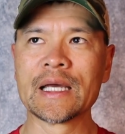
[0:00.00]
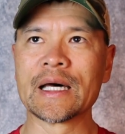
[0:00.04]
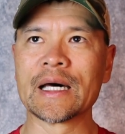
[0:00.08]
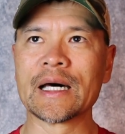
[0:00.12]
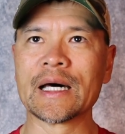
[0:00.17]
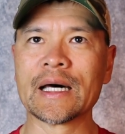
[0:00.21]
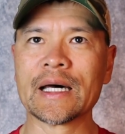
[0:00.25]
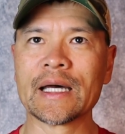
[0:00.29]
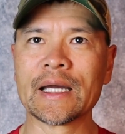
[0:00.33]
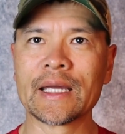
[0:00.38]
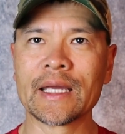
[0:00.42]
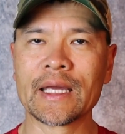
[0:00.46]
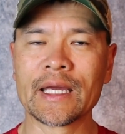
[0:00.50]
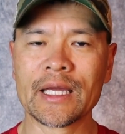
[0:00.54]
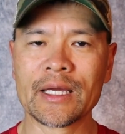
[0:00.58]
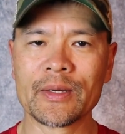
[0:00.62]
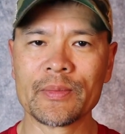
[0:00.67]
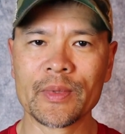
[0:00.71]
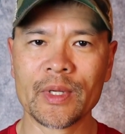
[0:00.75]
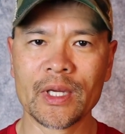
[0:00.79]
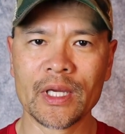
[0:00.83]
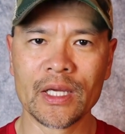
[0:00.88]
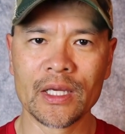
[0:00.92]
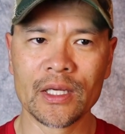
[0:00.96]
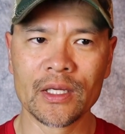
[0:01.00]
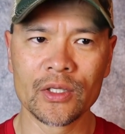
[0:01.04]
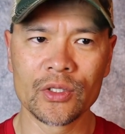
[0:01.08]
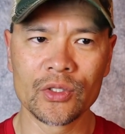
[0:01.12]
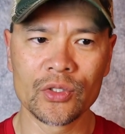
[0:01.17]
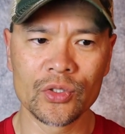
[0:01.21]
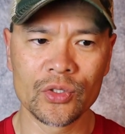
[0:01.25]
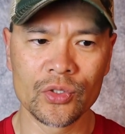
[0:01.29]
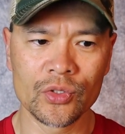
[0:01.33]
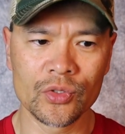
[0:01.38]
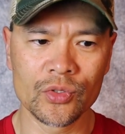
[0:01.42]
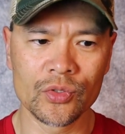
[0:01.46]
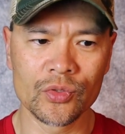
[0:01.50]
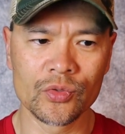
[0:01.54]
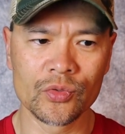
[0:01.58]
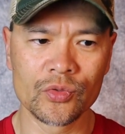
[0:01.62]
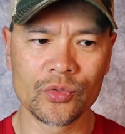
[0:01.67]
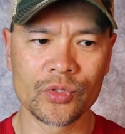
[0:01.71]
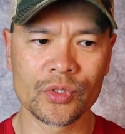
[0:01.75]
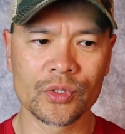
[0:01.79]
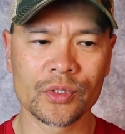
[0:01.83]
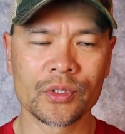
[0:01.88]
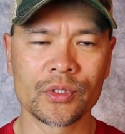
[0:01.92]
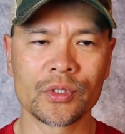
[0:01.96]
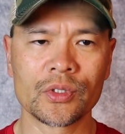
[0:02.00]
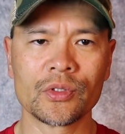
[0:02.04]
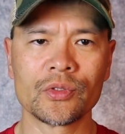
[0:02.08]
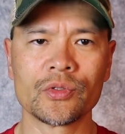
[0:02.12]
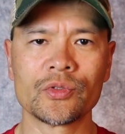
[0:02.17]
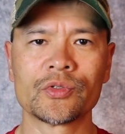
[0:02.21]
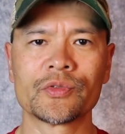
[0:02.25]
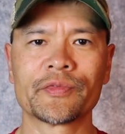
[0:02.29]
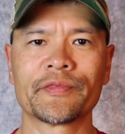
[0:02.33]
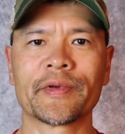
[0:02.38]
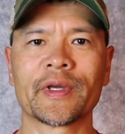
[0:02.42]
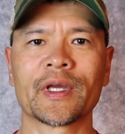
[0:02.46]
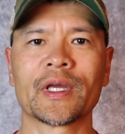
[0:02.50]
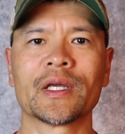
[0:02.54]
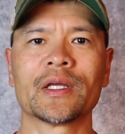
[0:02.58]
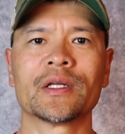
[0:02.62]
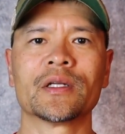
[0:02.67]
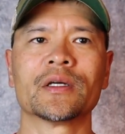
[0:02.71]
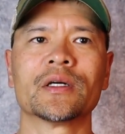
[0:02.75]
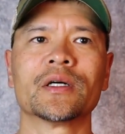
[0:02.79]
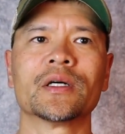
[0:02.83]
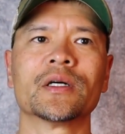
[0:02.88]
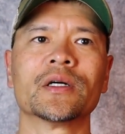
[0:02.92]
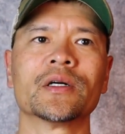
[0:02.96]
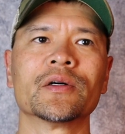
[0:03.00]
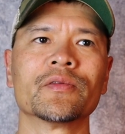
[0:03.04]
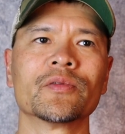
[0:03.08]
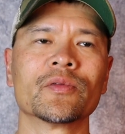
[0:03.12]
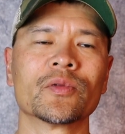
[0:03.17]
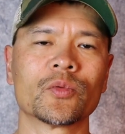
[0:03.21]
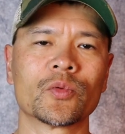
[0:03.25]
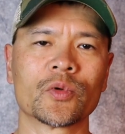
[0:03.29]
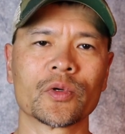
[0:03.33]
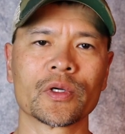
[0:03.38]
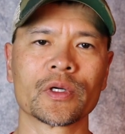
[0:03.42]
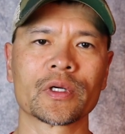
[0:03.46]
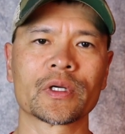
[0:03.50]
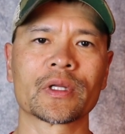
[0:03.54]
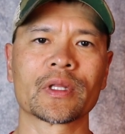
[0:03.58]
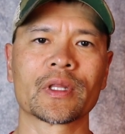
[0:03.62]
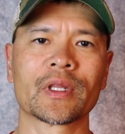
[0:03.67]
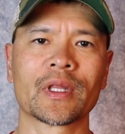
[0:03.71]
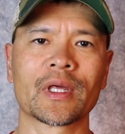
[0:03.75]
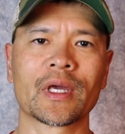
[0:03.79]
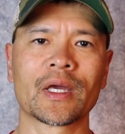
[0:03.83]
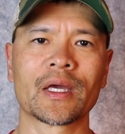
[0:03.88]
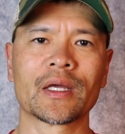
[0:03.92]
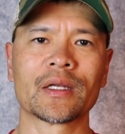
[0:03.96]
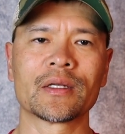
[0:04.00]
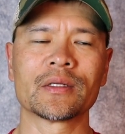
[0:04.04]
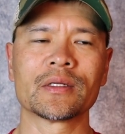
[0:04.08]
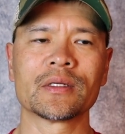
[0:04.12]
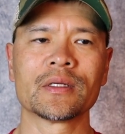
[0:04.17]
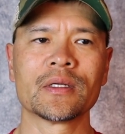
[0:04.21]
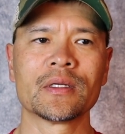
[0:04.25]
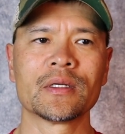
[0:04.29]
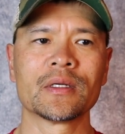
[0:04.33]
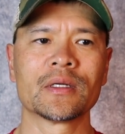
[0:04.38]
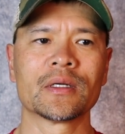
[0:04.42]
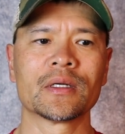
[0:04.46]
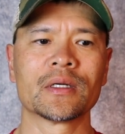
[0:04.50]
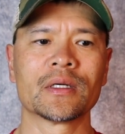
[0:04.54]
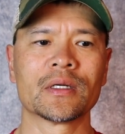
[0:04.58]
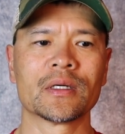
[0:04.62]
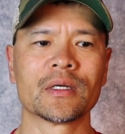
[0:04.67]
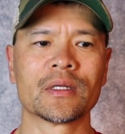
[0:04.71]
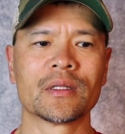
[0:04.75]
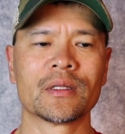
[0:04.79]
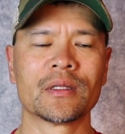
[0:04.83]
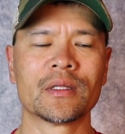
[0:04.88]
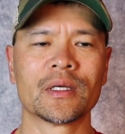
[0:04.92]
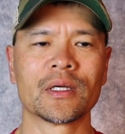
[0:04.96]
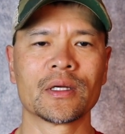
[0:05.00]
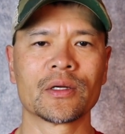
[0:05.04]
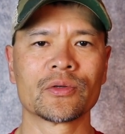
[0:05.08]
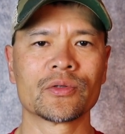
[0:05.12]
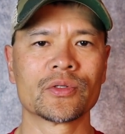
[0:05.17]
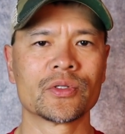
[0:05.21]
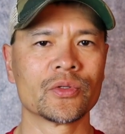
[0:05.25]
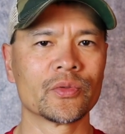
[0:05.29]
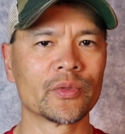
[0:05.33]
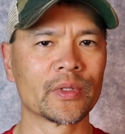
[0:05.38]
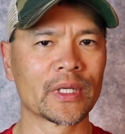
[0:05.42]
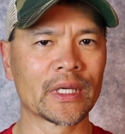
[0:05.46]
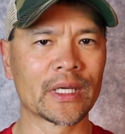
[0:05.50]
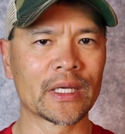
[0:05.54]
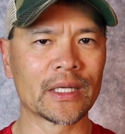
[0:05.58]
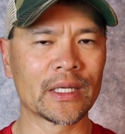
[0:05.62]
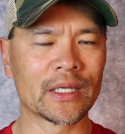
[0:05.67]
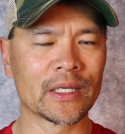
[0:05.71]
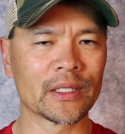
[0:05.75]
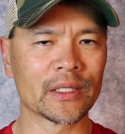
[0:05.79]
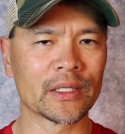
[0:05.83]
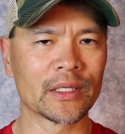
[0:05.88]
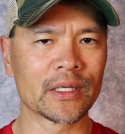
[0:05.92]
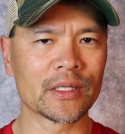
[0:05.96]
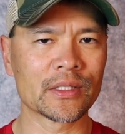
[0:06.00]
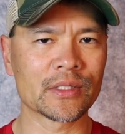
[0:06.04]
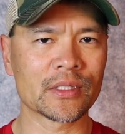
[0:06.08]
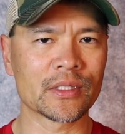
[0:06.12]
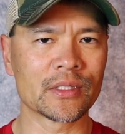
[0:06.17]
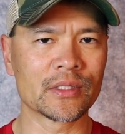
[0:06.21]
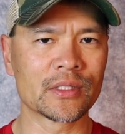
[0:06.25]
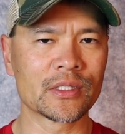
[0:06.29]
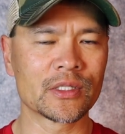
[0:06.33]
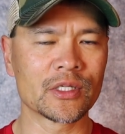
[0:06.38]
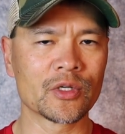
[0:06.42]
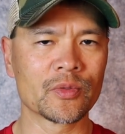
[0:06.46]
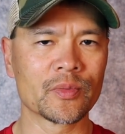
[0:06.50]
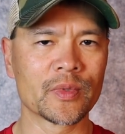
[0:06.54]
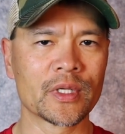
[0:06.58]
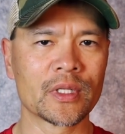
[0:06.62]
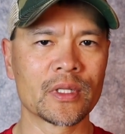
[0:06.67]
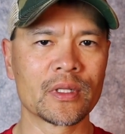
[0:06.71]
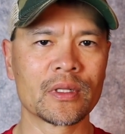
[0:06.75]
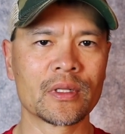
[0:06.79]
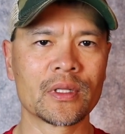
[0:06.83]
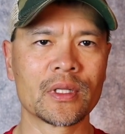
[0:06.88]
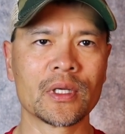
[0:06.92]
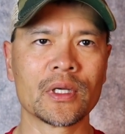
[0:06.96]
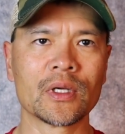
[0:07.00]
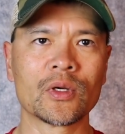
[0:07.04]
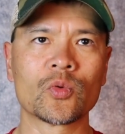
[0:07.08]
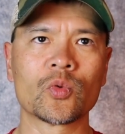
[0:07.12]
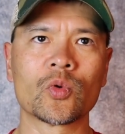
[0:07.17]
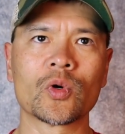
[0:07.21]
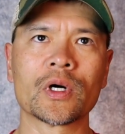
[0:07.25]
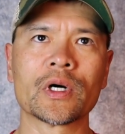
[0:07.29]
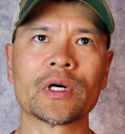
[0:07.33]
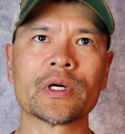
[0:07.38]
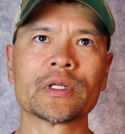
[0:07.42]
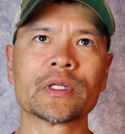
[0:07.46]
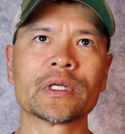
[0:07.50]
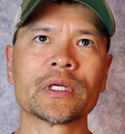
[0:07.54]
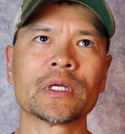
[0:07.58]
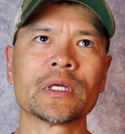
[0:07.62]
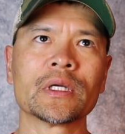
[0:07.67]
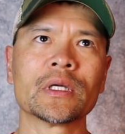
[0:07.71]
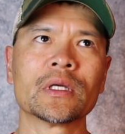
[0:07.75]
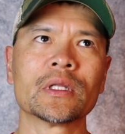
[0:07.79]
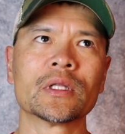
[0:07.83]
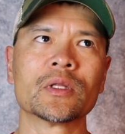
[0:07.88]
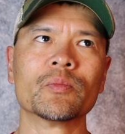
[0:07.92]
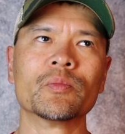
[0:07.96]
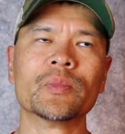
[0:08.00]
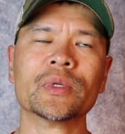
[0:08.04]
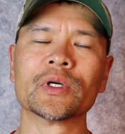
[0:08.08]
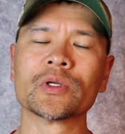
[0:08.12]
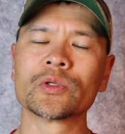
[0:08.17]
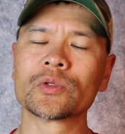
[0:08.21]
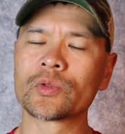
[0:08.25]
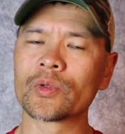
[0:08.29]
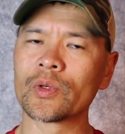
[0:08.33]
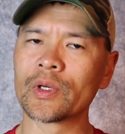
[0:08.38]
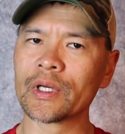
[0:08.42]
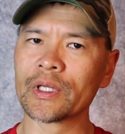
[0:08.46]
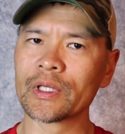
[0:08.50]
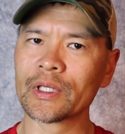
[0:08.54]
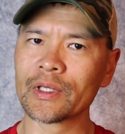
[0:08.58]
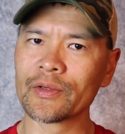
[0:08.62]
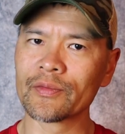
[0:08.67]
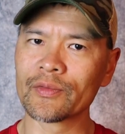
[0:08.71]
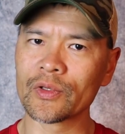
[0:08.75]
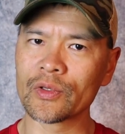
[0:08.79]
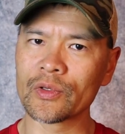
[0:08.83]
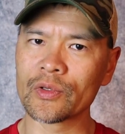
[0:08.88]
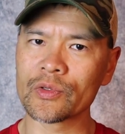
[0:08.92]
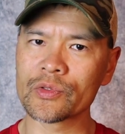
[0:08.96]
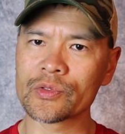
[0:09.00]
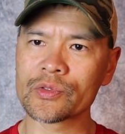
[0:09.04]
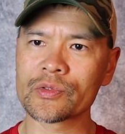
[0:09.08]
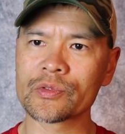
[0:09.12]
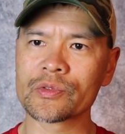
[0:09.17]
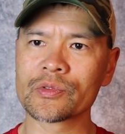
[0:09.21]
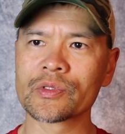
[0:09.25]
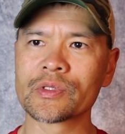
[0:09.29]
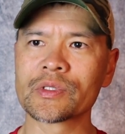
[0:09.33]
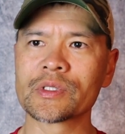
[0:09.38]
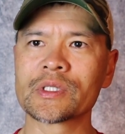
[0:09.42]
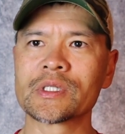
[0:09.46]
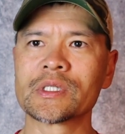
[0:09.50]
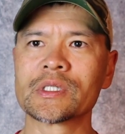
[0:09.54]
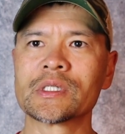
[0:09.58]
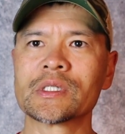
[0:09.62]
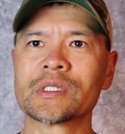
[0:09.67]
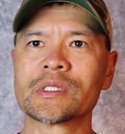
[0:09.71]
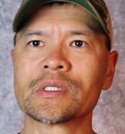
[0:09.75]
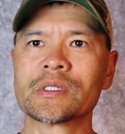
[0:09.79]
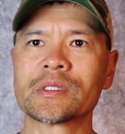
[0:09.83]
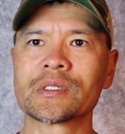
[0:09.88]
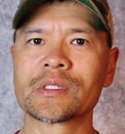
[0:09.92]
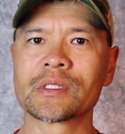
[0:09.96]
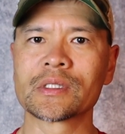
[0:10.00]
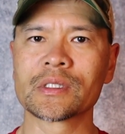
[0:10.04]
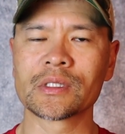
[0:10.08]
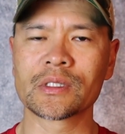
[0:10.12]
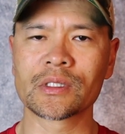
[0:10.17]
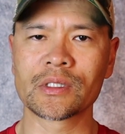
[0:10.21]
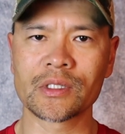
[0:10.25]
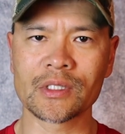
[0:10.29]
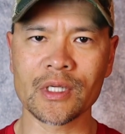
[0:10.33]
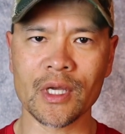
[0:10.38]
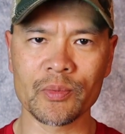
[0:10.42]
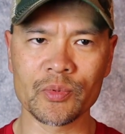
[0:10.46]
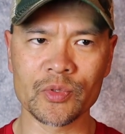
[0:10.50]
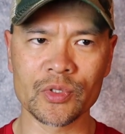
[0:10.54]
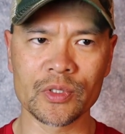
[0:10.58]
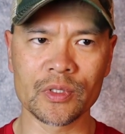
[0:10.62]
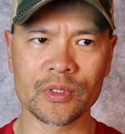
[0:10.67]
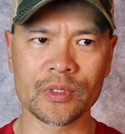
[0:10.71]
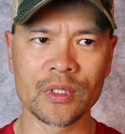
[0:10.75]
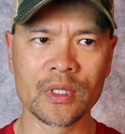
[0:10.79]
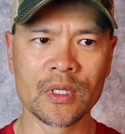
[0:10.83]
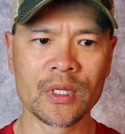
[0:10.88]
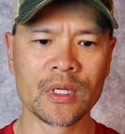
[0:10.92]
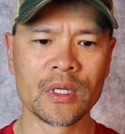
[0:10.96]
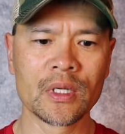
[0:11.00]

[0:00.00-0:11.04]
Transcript: I am a huge, huge fan of the work that they're doing at LAS Concealment. The quality, the build quality of the holsters is exceptional.